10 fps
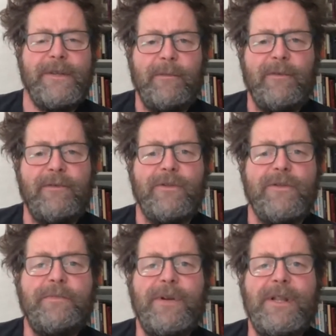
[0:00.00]
some of
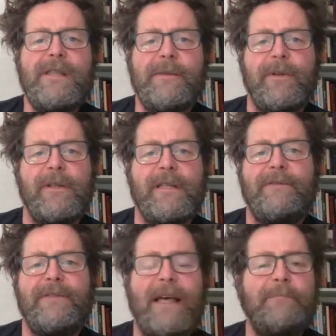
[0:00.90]
those
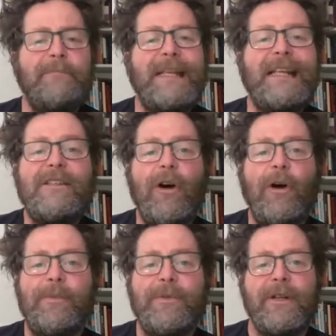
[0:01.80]
principles have then been
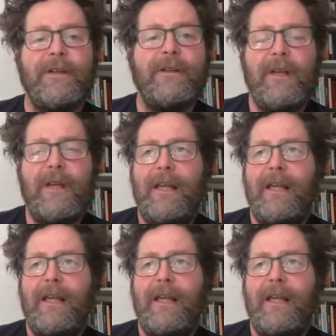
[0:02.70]
adopted